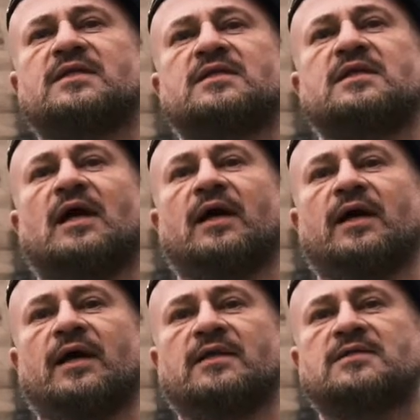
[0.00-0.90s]

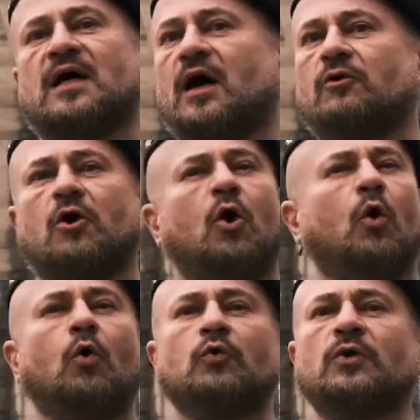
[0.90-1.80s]
sides, our
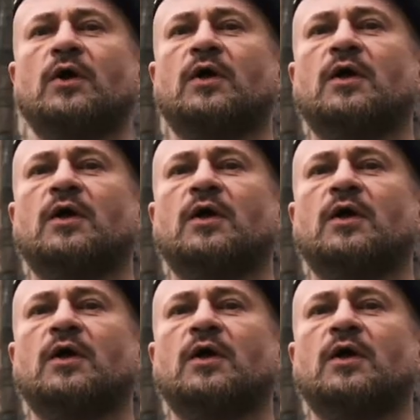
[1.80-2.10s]
own